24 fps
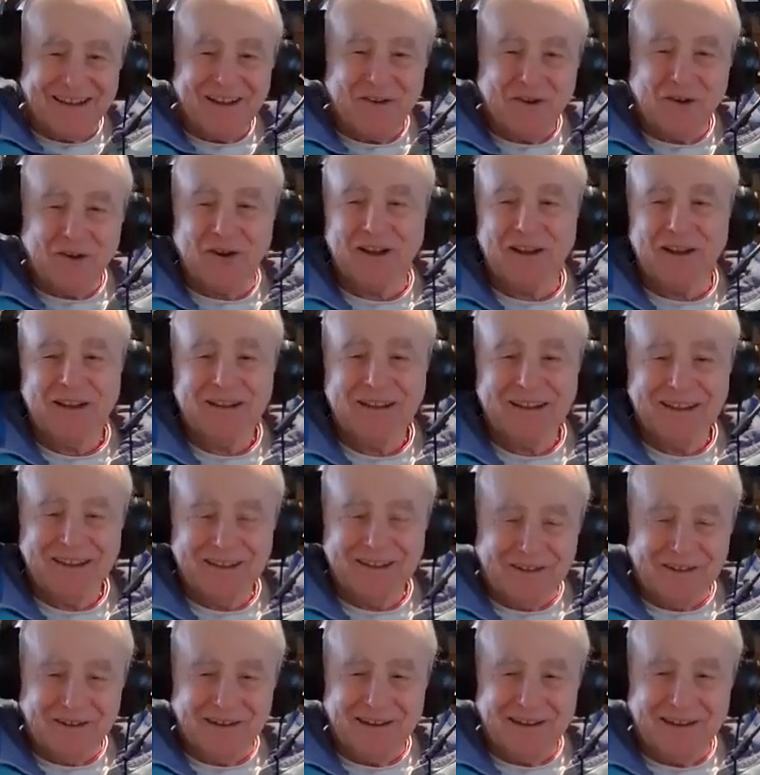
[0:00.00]
mean, it's
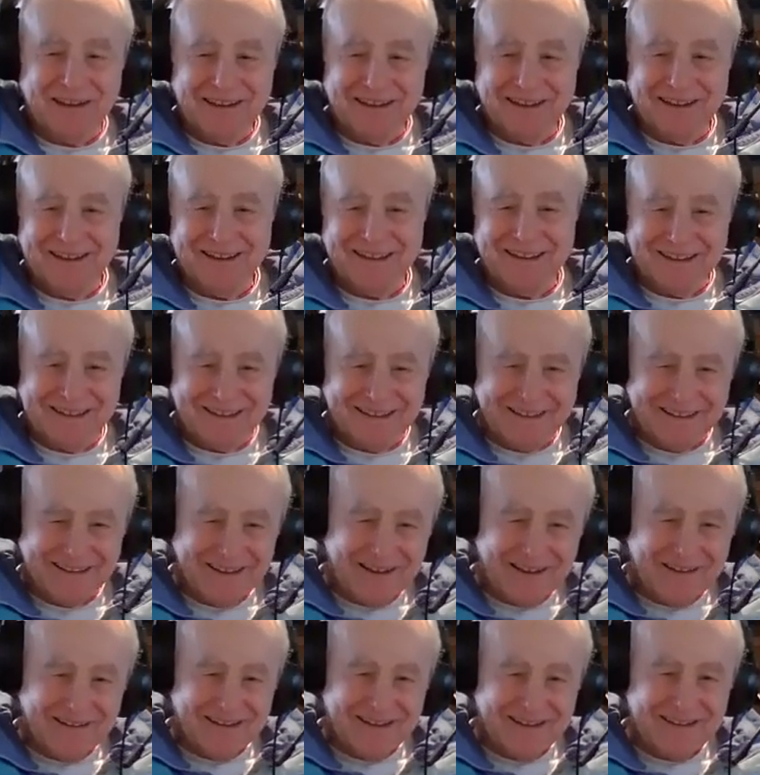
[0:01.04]
just, yeah.
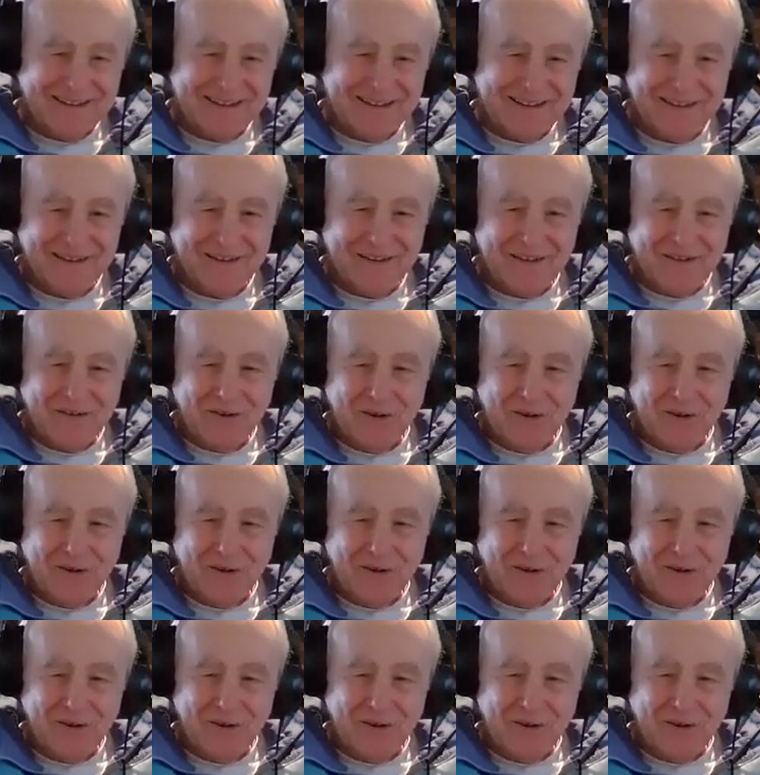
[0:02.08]
So